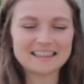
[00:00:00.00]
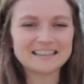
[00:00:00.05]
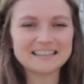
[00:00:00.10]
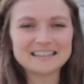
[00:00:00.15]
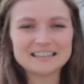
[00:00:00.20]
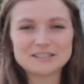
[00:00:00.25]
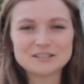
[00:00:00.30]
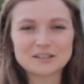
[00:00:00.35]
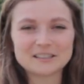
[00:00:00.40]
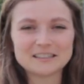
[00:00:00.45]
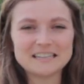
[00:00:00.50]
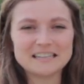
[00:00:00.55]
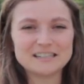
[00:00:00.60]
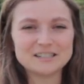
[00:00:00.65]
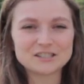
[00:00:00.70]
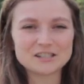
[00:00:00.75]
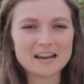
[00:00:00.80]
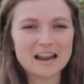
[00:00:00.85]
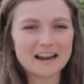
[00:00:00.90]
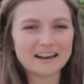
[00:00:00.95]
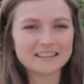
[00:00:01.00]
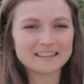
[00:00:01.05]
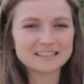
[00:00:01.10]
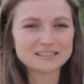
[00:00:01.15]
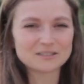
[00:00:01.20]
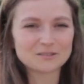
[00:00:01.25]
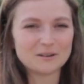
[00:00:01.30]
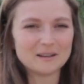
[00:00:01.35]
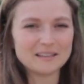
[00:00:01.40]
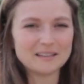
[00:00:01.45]
think they took the engine out of
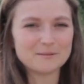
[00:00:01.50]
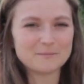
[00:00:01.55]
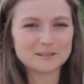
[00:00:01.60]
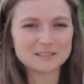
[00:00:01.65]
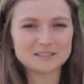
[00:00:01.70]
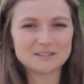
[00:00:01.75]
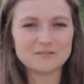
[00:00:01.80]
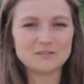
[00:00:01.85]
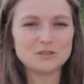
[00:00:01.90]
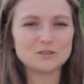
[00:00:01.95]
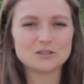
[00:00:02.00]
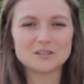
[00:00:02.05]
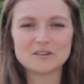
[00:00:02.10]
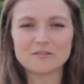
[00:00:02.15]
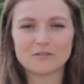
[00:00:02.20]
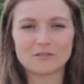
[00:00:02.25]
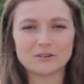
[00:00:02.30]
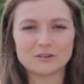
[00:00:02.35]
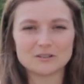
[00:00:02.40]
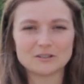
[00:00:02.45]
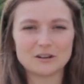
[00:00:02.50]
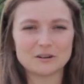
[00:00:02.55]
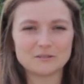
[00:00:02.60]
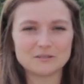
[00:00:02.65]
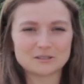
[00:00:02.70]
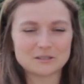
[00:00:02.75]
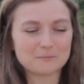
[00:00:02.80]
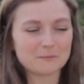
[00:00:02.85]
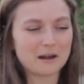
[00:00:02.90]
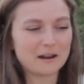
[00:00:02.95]
this one. They must have used it for
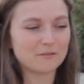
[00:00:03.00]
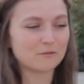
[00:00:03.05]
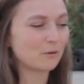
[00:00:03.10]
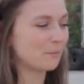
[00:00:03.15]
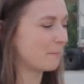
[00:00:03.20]
some kind of